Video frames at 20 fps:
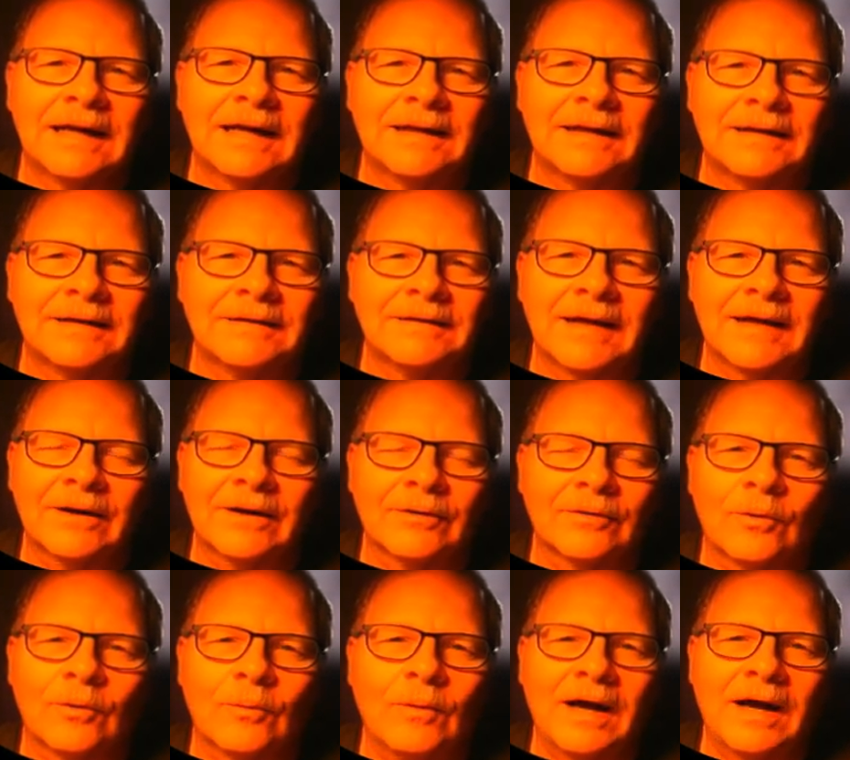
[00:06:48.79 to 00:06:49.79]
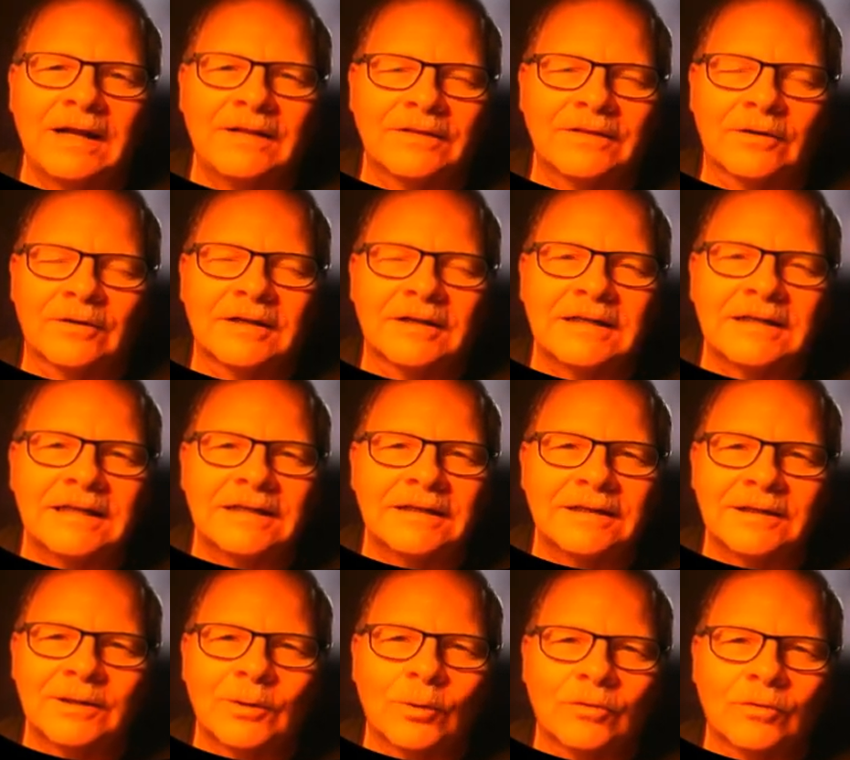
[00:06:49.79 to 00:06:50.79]
And I don't know why he thought he
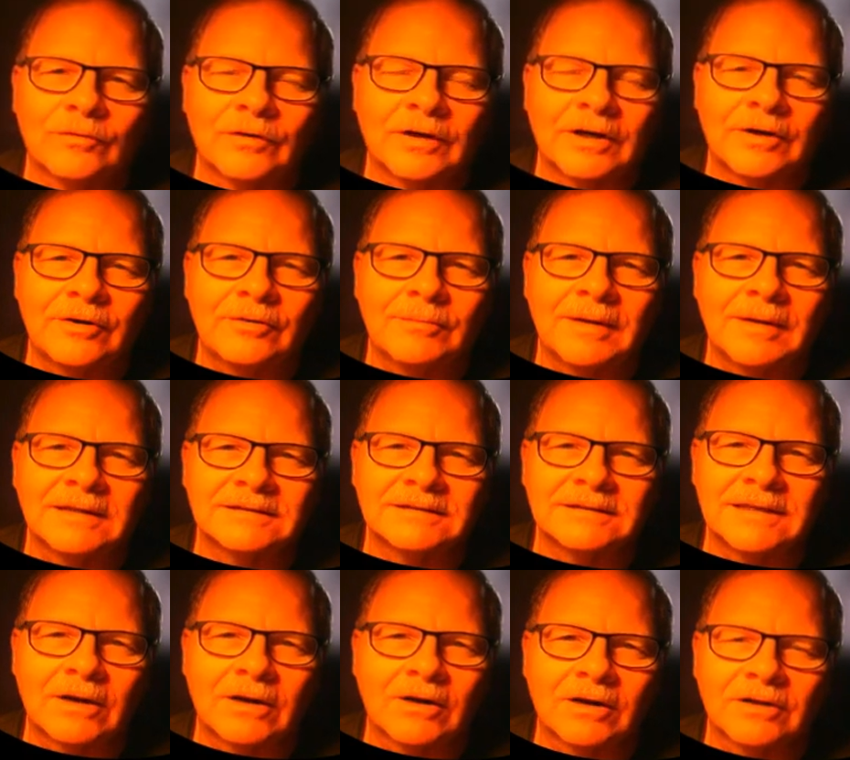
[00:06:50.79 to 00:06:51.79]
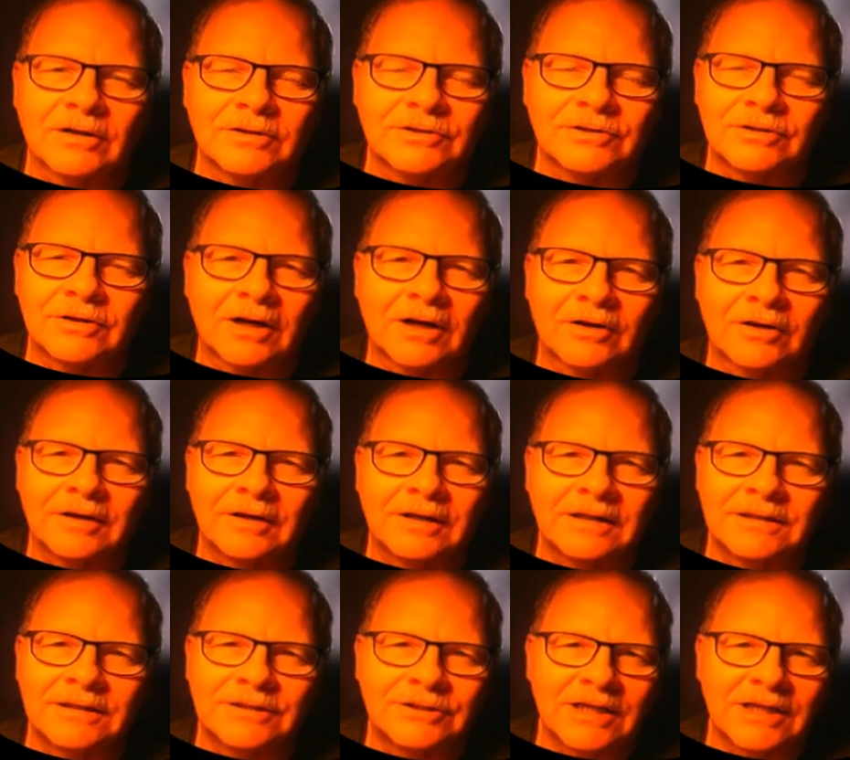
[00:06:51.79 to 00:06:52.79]
needed to go over 100 miles an hour, because you're not going to
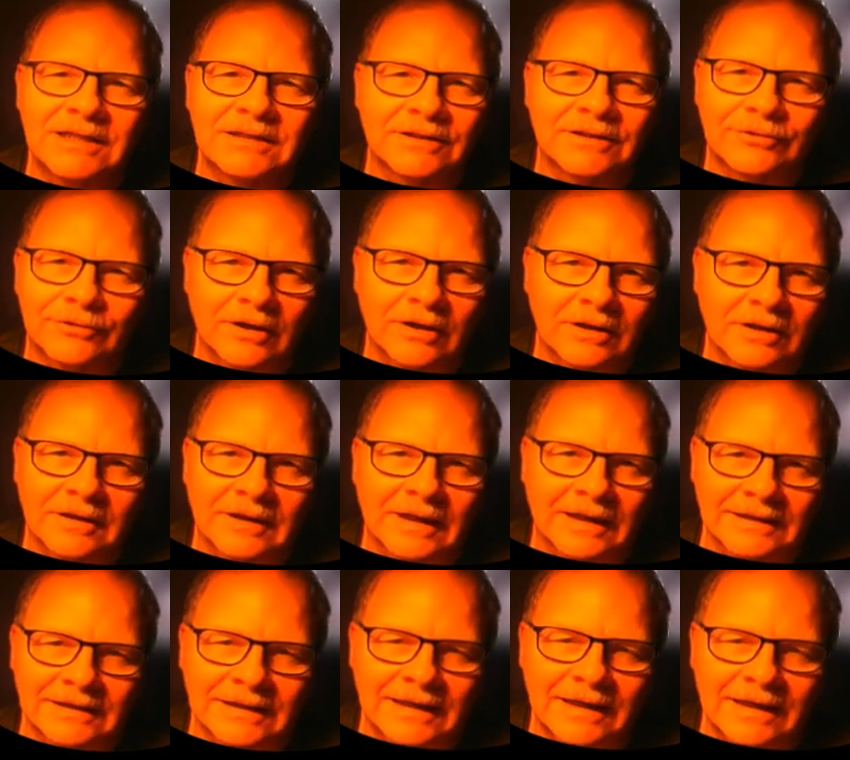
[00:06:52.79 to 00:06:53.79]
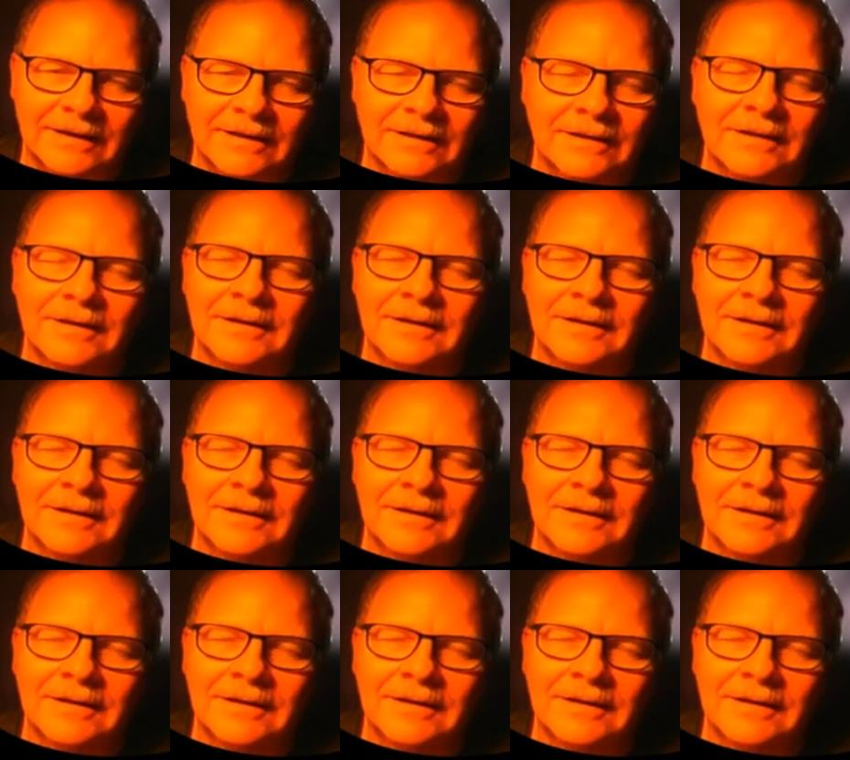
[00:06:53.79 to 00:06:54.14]
need to chase a truck like that.